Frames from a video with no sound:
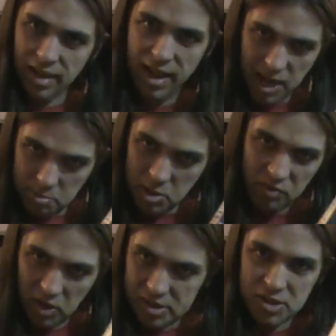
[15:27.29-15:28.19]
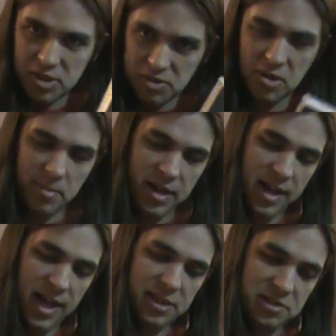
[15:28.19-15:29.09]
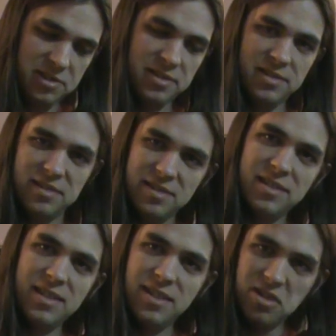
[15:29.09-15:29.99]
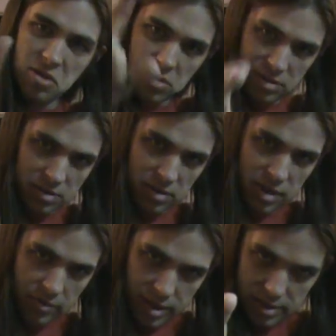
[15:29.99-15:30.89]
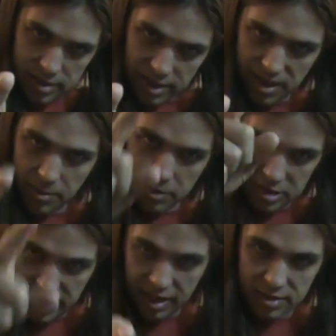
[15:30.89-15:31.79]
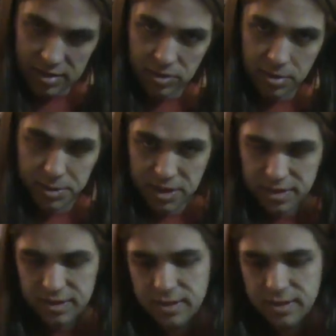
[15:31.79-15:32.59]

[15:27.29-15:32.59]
I got Pitfall 2. Oh my gosh. OldSchoolNYCGamer, check out the description.